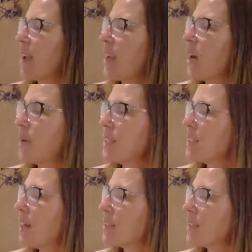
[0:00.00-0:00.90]
Now a
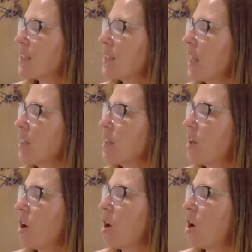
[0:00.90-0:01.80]
tusk is a
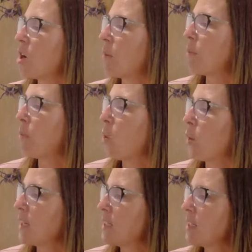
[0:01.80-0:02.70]
long
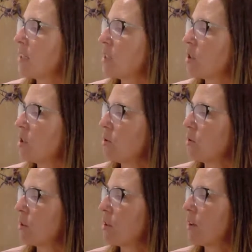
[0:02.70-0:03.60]
pointed
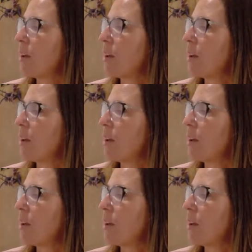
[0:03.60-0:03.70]
tooth,